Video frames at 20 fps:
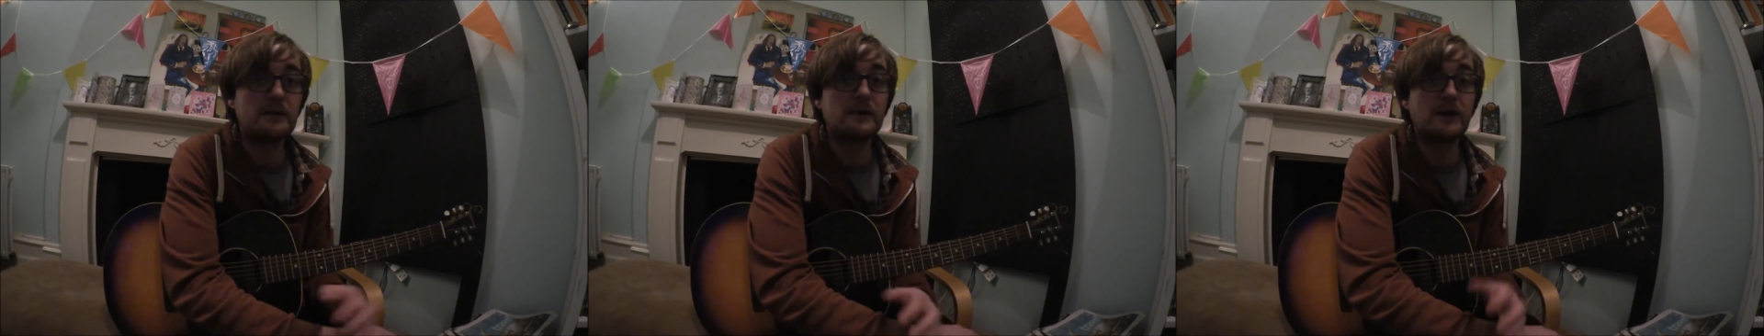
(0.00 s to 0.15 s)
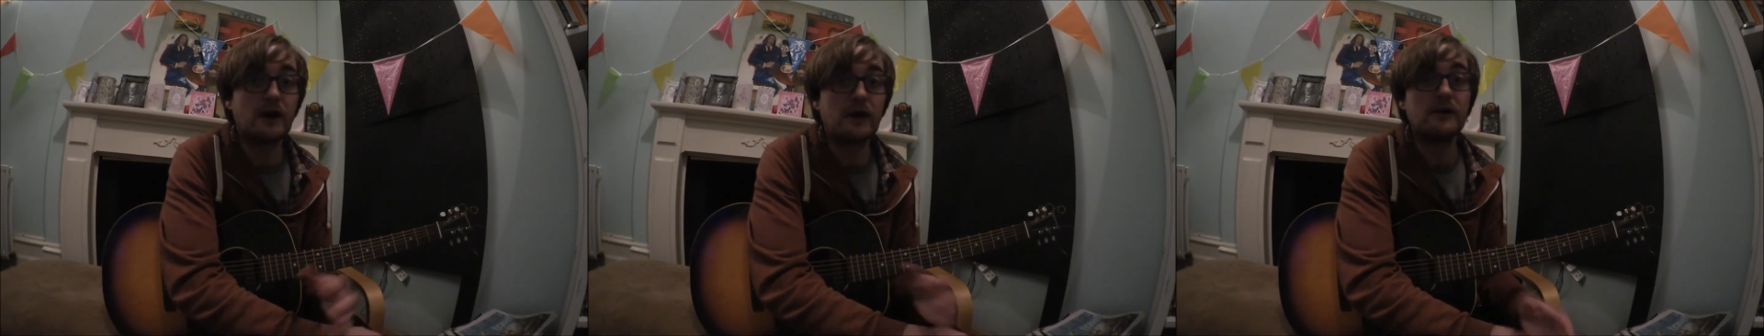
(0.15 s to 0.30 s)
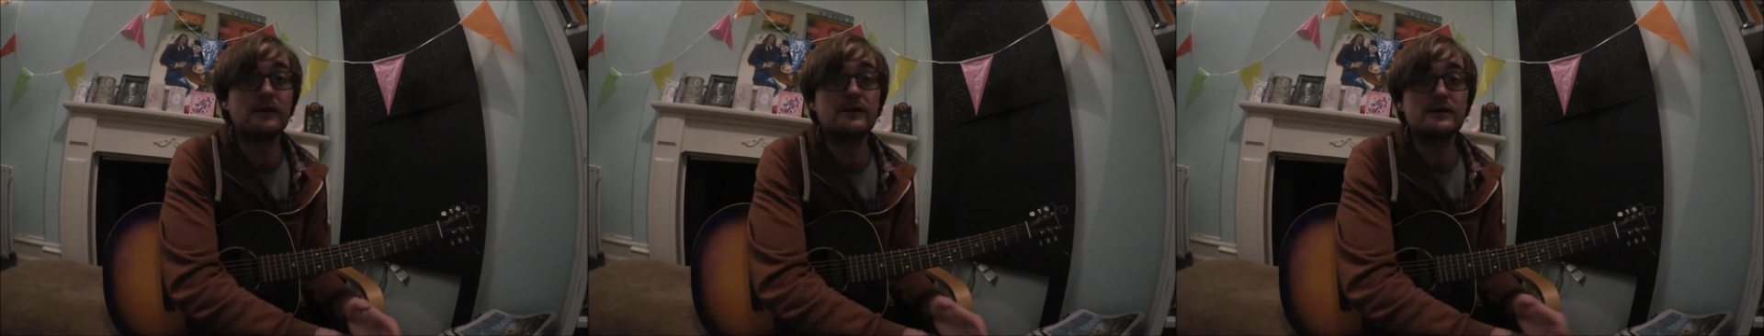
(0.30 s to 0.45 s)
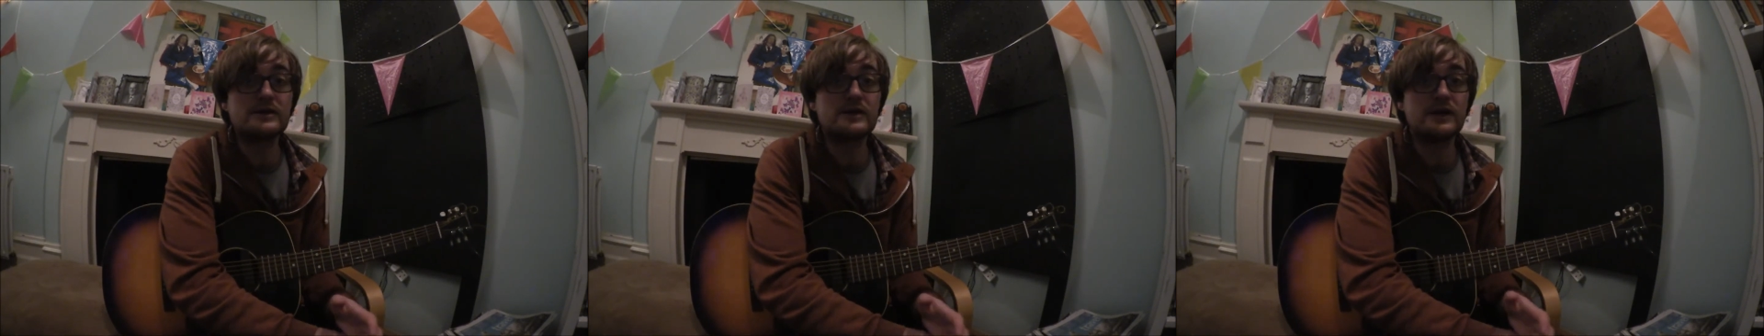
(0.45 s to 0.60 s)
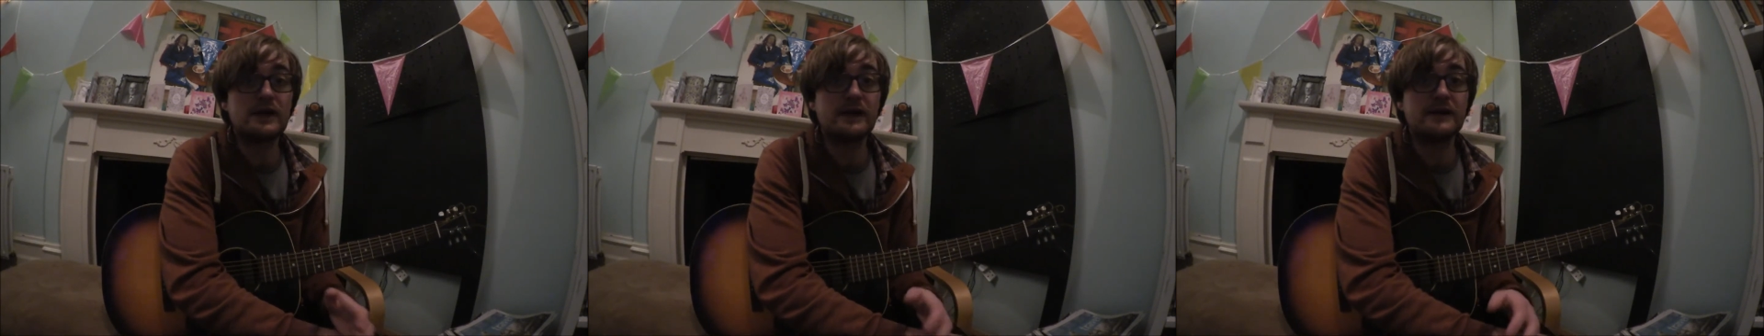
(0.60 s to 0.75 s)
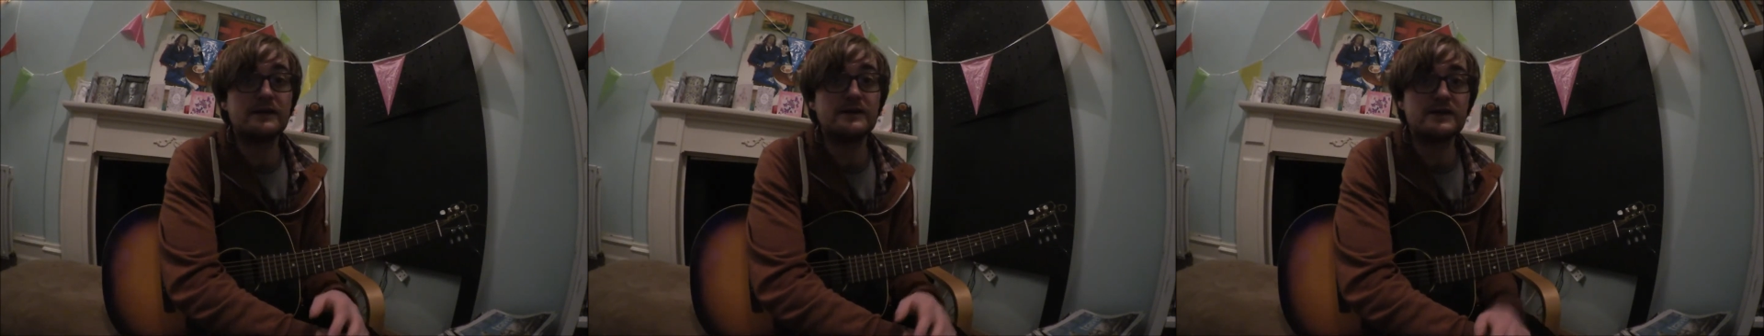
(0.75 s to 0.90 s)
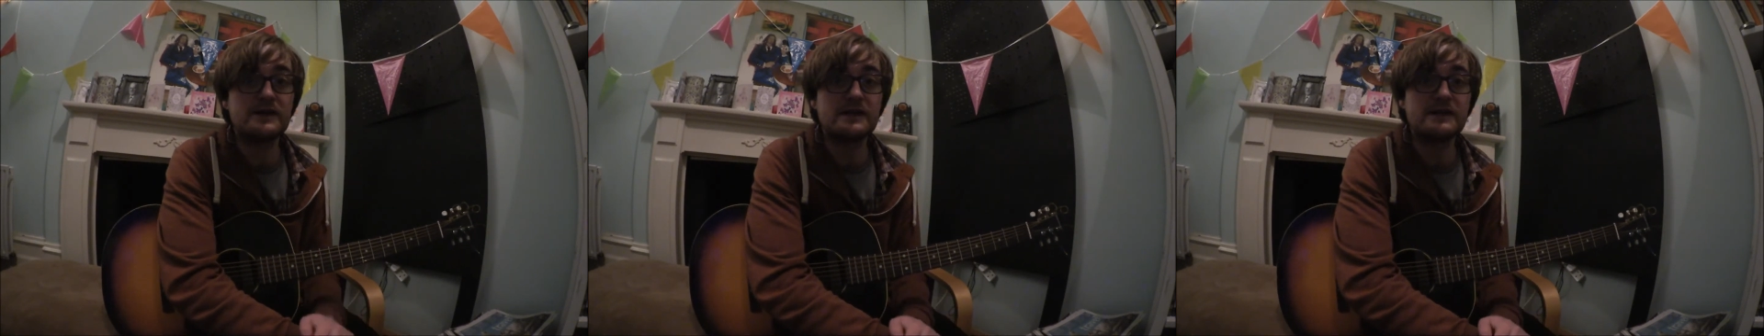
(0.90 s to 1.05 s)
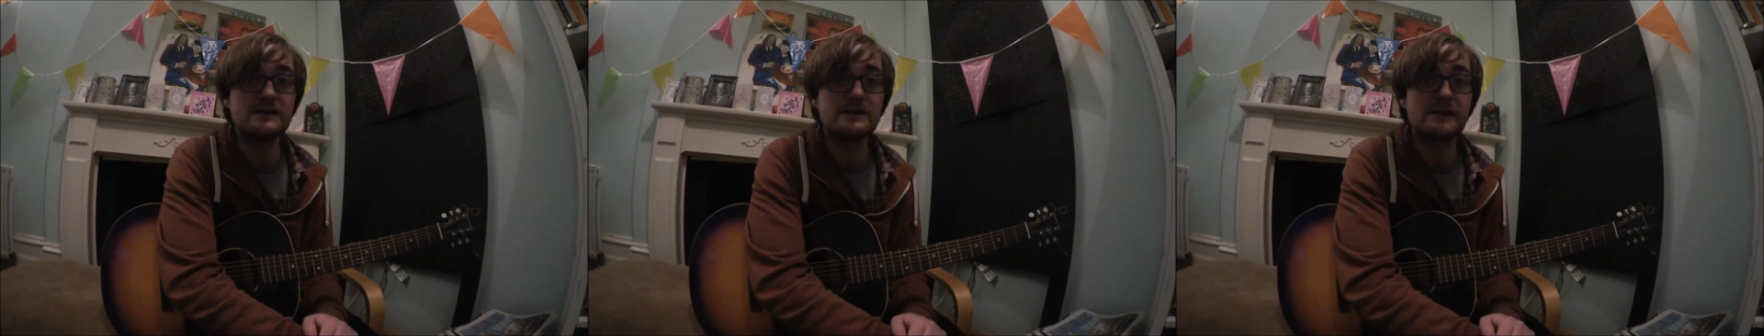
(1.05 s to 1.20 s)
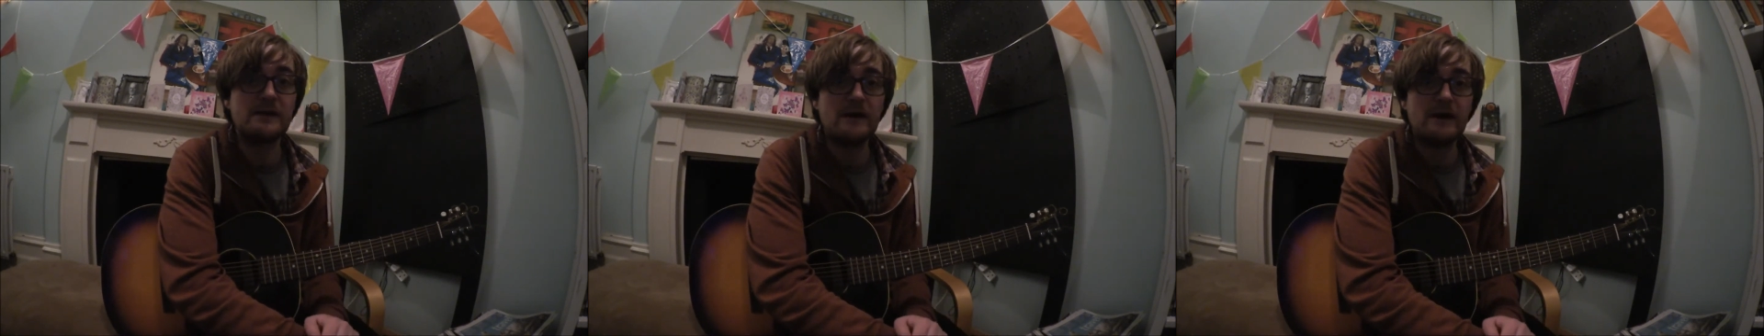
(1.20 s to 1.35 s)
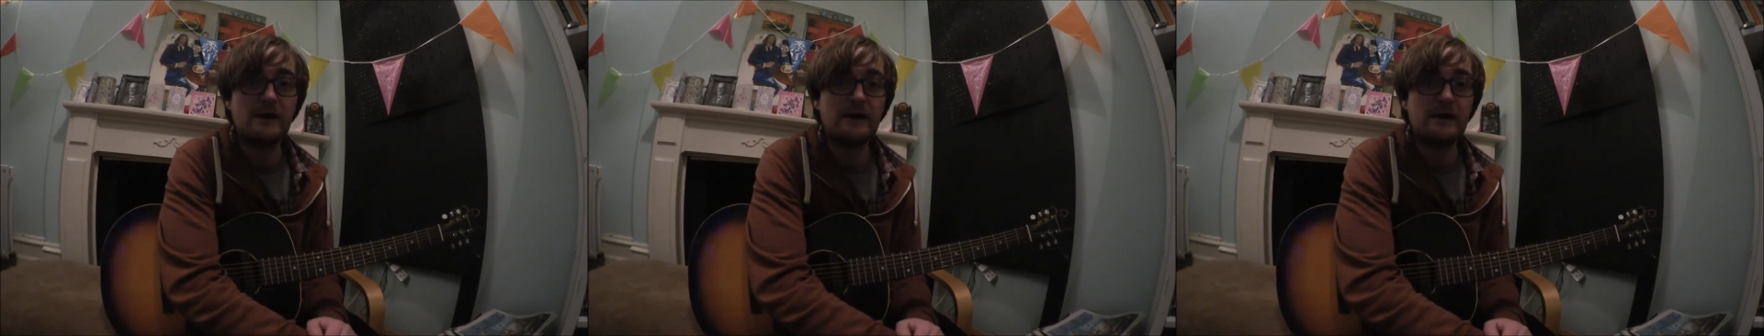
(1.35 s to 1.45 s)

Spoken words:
chord changes